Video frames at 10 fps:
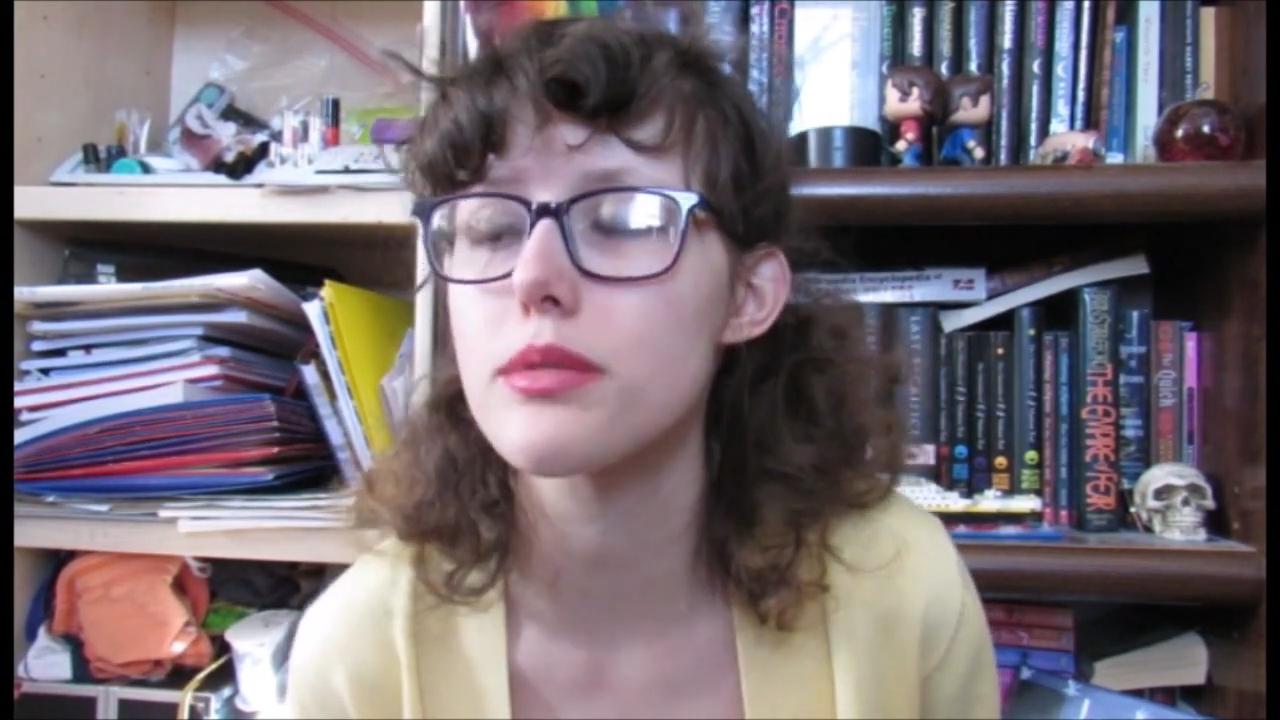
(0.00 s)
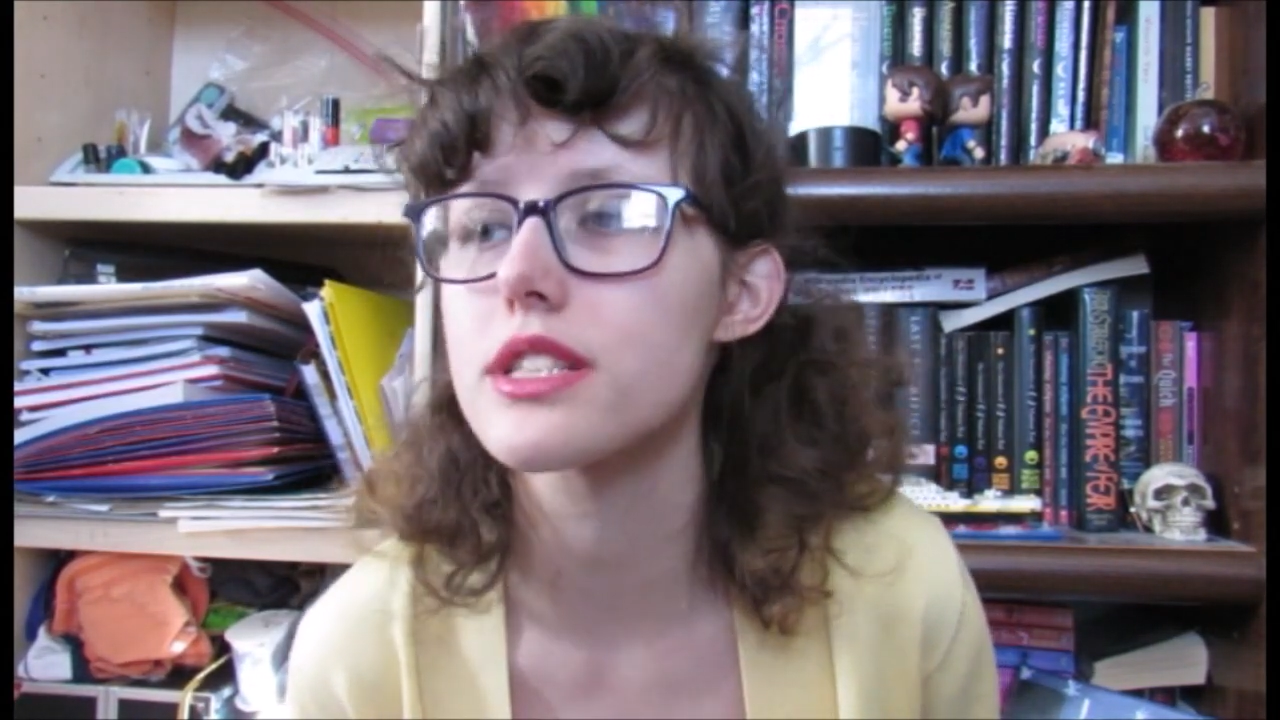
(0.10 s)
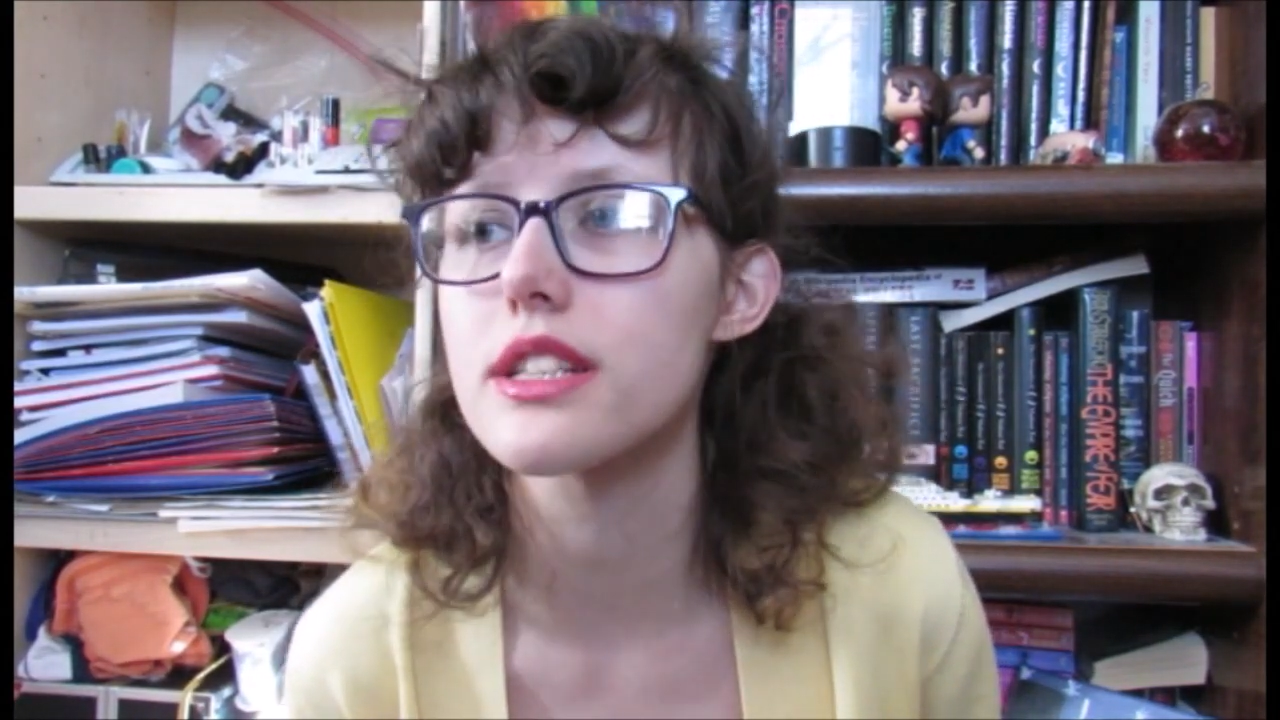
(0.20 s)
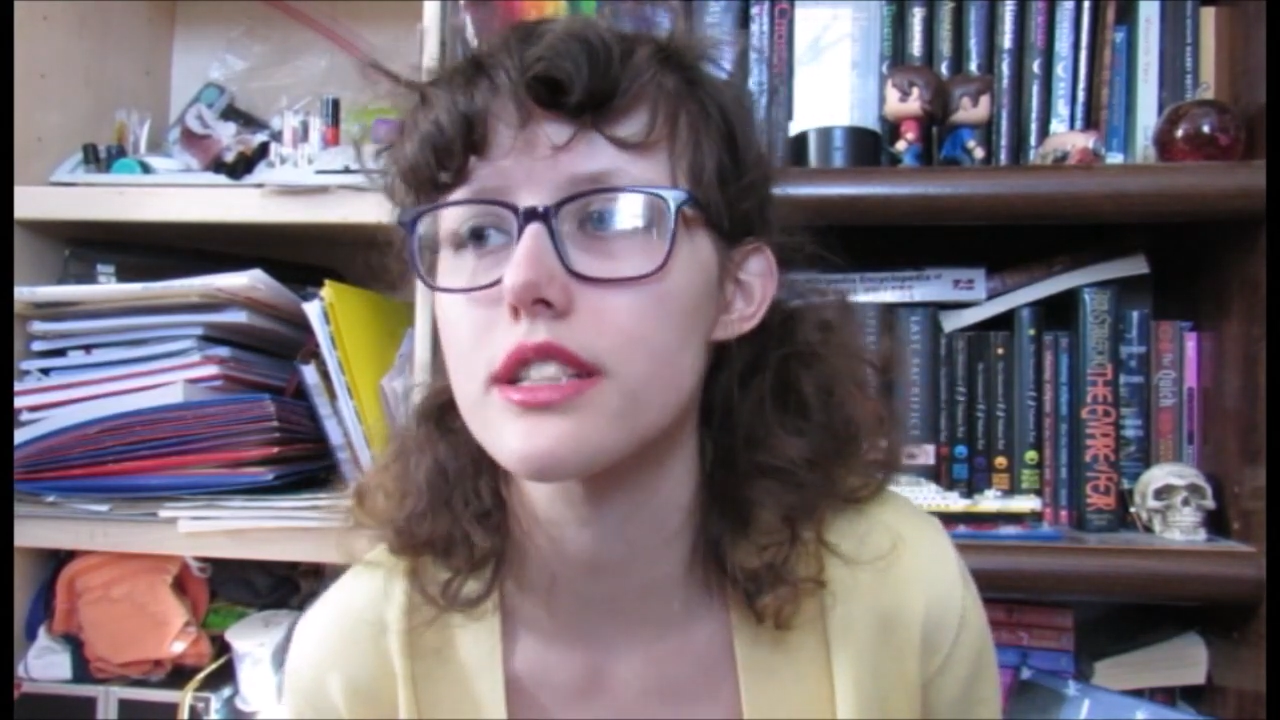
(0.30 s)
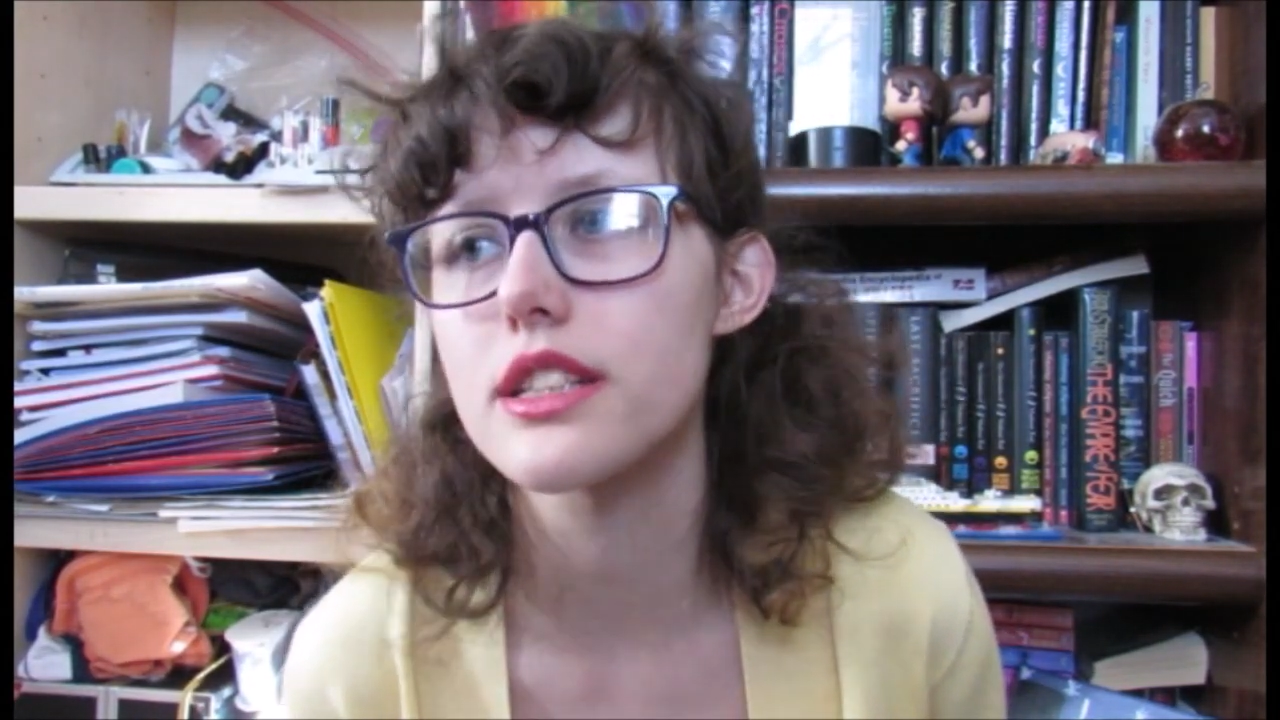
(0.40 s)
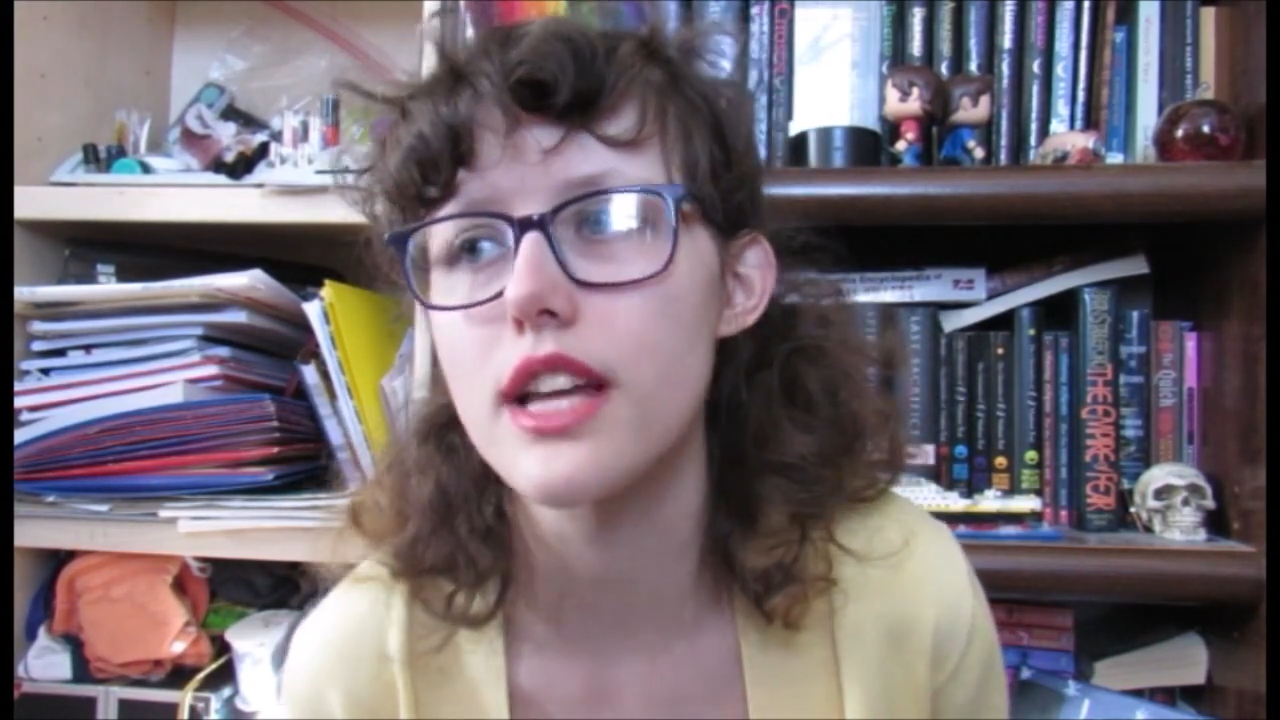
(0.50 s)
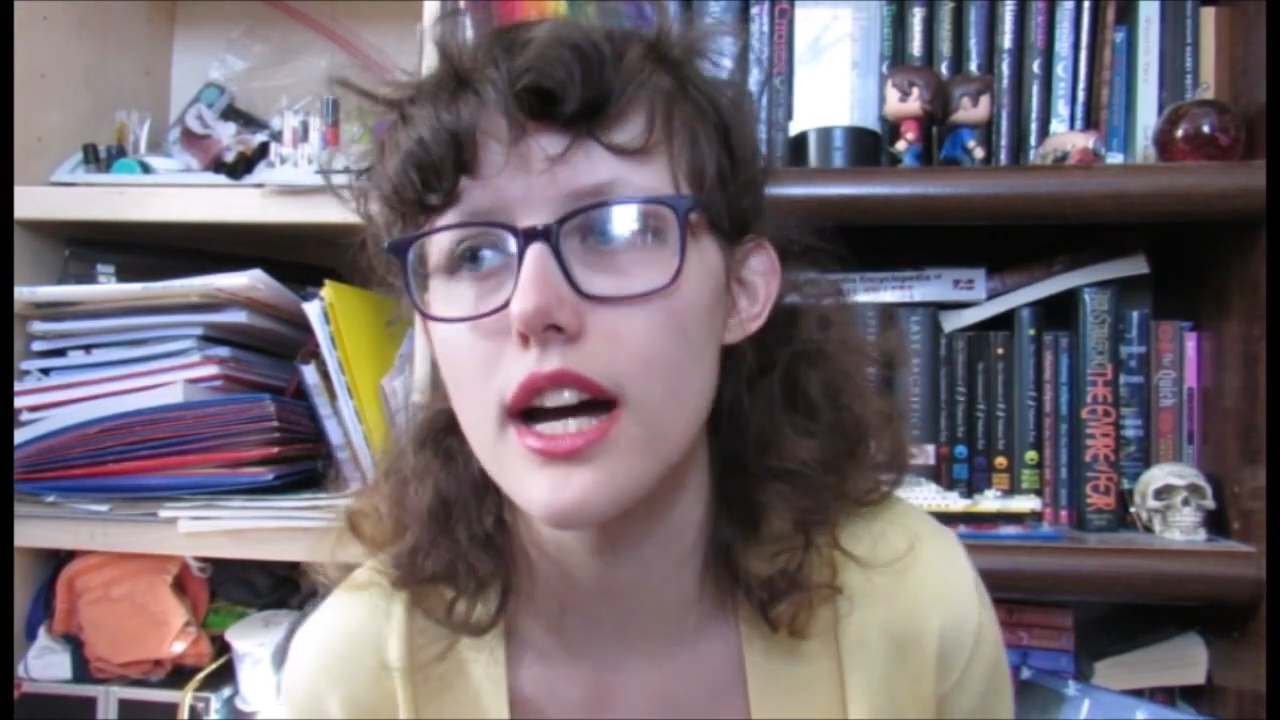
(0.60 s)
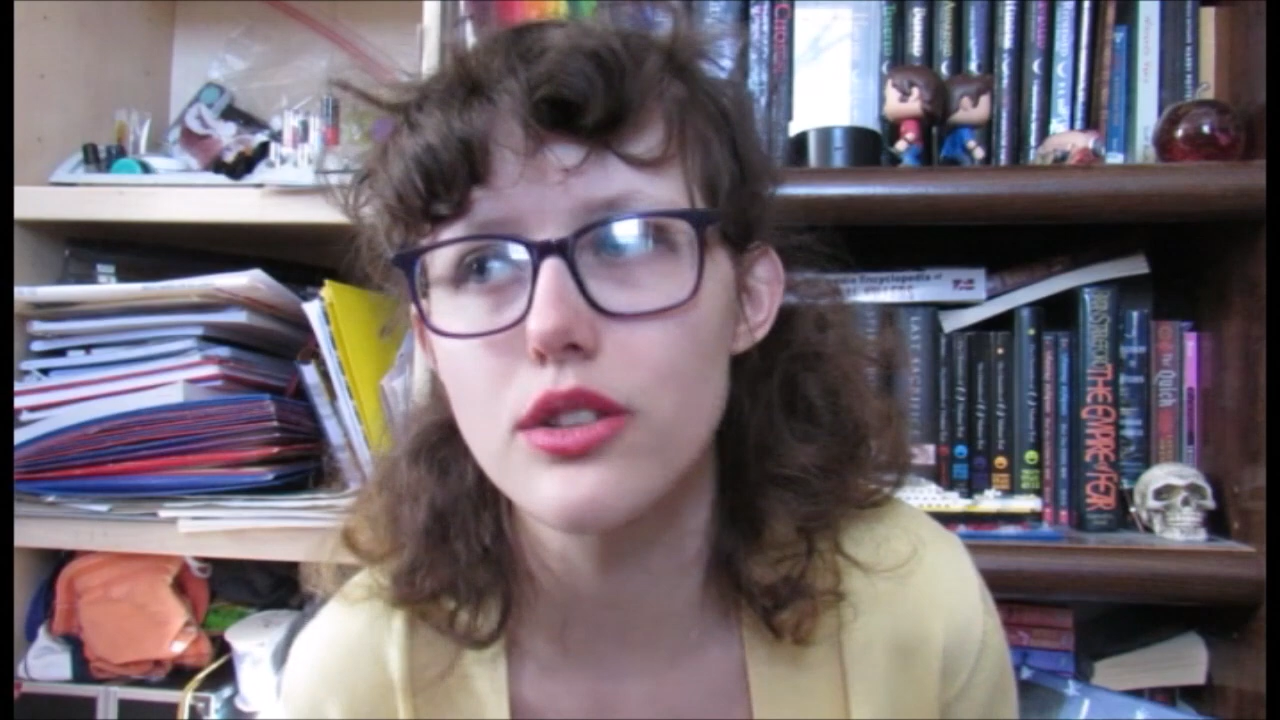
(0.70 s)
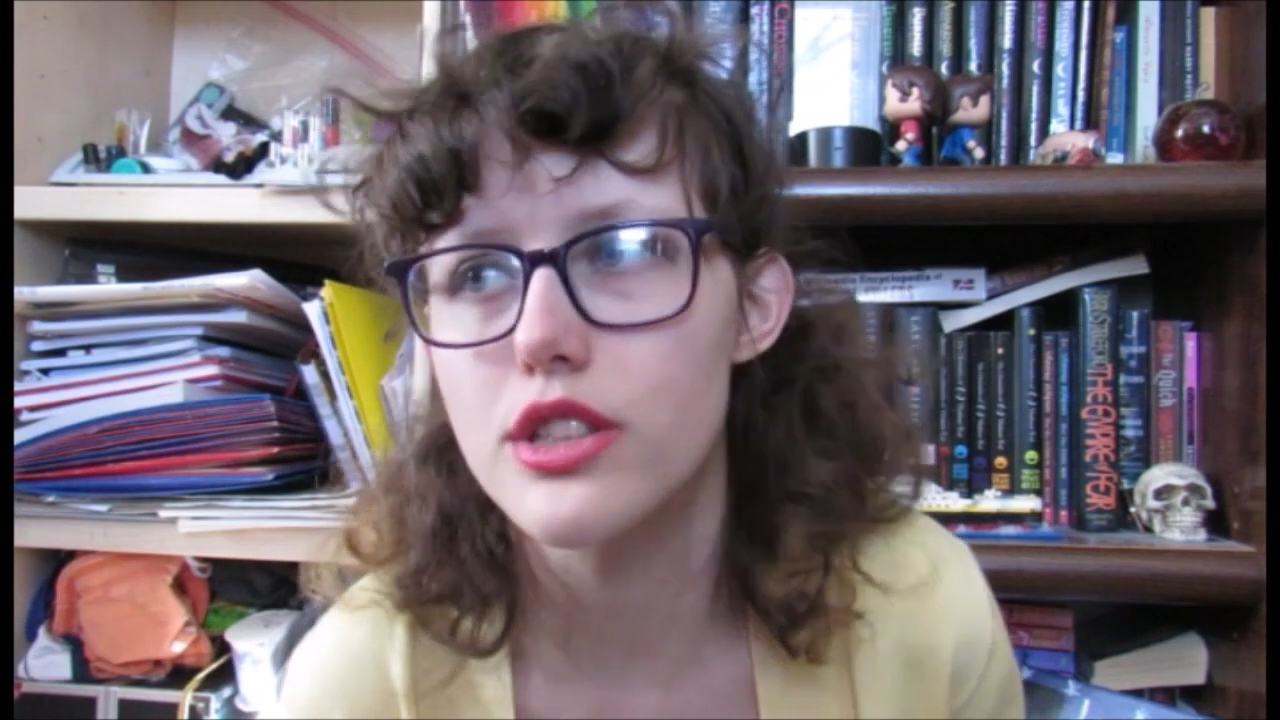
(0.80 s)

selected the house